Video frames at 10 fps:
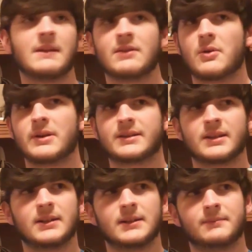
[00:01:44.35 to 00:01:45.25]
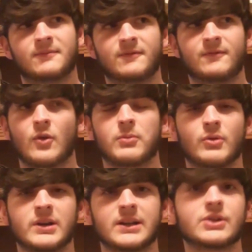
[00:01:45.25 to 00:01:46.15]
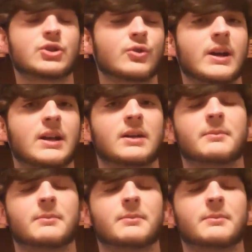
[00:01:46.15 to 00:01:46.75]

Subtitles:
Even though it's a 4.inch screen